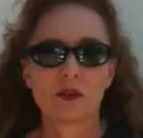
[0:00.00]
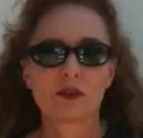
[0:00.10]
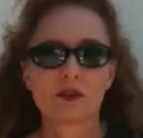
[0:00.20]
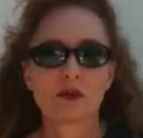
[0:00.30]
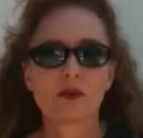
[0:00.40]

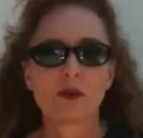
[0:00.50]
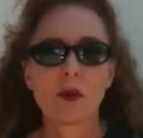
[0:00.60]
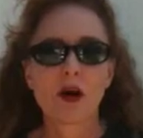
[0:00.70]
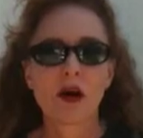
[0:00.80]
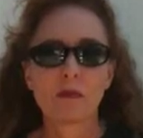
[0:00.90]
Mrs.
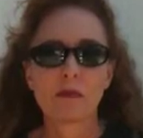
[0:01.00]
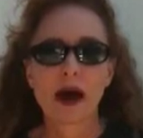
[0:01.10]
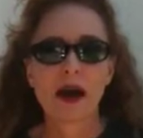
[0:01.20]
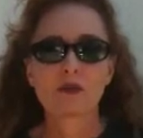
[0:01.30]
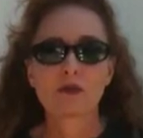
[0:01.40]
Gristlebaum
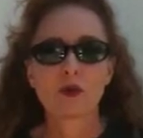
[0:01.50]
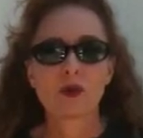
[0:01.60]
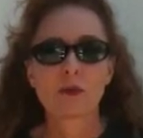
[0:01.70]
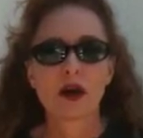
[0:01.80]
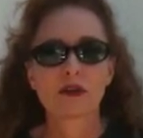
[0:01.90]
back
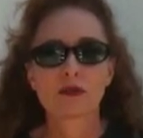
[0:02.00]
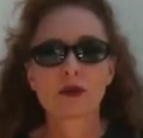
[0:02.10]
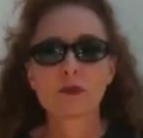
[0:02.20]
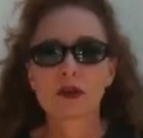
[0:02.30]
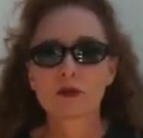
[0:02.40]
for my
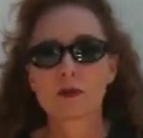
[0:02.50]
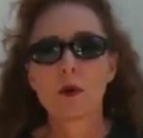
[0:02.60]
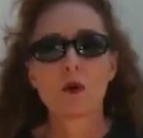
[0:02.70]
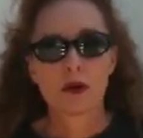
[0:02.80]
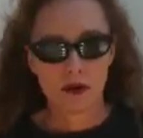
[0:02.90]
3-month
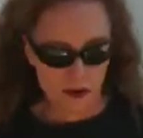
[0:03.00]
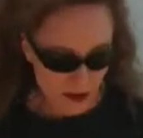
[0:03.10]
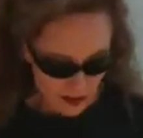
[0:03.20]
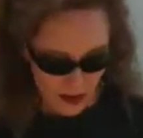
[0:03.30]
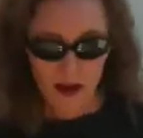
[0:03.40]
report.
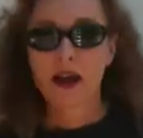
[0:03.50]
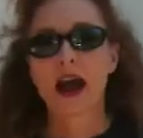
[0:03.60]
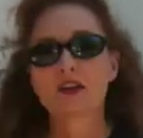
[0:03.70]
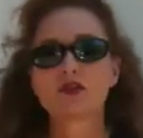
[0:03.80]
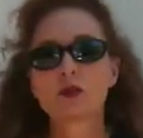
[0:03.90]

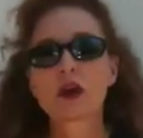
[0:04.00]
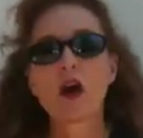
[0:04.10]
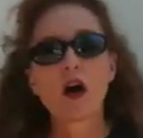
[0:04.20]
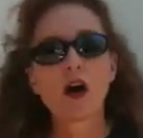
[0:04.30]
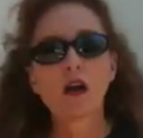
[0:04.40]
As you
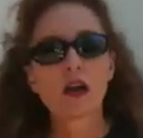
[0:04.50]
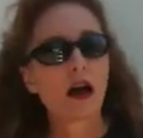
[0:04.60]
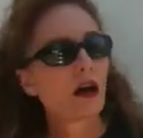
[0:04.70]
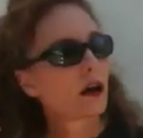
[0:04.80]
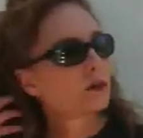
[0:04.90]
recall,
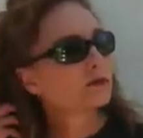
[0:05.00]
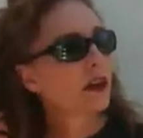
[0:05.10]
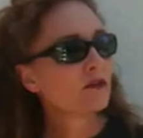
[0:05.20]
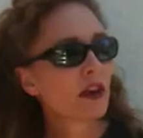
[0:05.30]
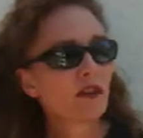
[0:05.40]

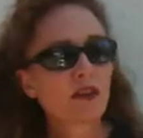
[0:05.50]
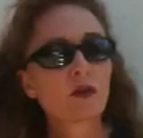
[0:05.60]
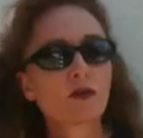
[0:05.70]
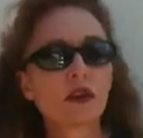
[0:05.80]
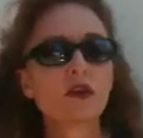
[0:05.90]
I've done
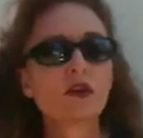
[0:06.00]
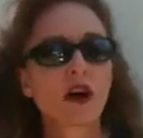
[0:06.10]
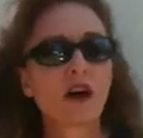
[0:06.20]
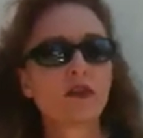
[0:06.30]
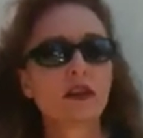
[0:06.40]
several videos
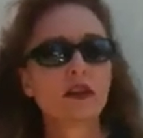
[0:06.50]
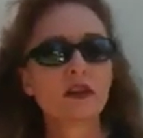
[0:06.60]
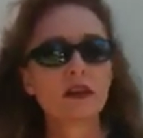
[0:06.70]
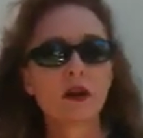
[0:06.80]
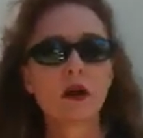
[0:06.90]
on
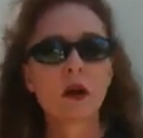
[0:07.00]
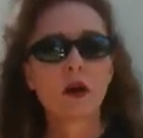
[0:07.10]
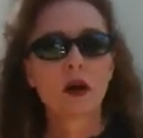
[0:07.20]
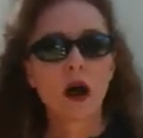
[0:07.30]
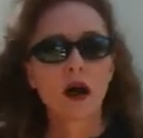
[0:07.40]
the
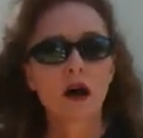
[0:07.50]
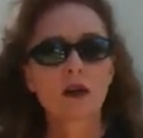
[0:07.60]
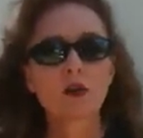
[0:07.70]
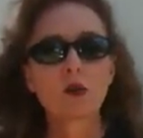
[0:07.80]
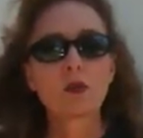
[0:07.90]

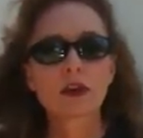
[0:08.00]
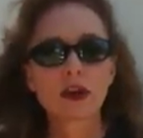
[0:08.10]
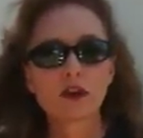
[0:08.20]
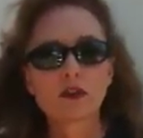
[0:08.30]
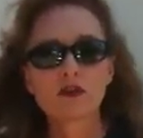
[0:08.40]
global
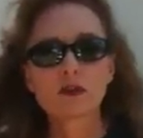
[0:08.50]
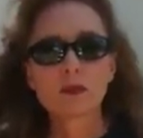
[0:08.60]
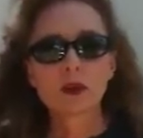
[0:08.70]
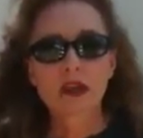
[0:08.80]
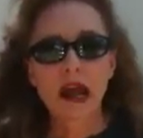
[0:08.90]
keratin
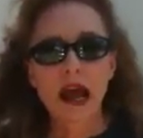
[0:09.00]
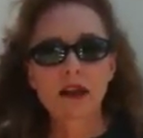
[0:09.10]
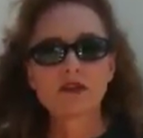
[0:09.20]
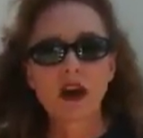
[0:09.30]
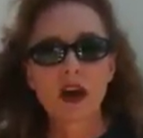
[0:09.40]
treatment that I
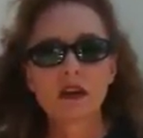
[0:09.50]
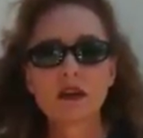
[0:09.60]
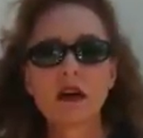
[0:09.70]
had done